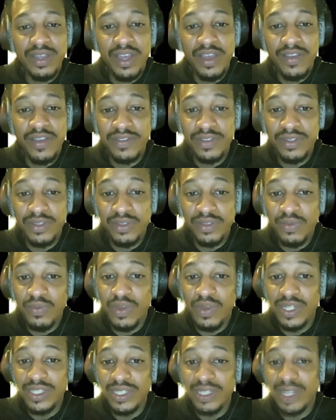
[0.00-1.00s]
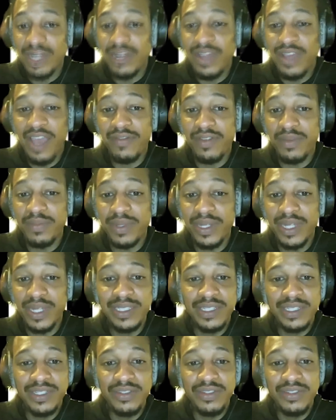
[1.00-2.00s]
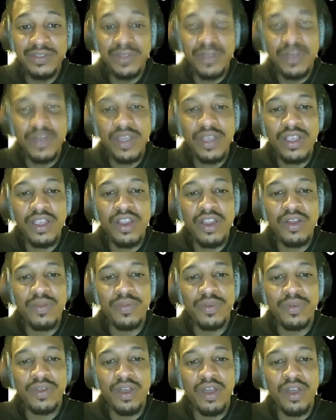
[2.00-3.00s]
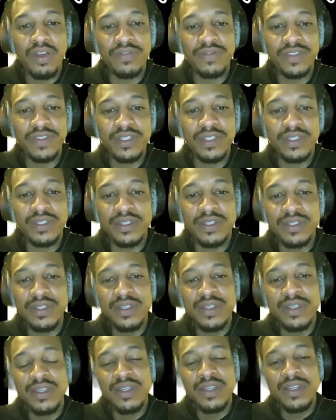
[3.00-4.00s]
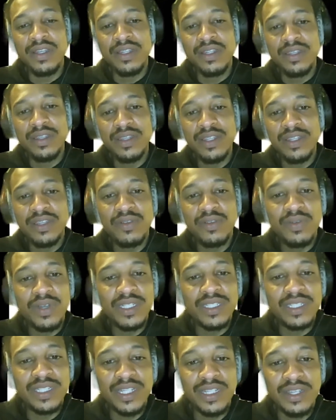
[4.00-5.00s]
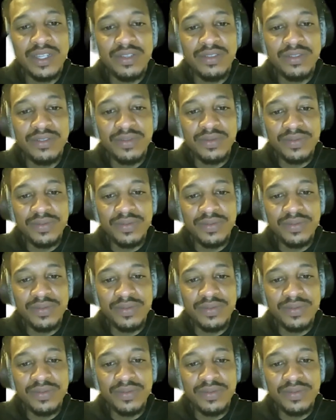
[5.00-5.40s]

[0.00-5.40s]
of the ones that have a place in you, occur more often than the ones that don't,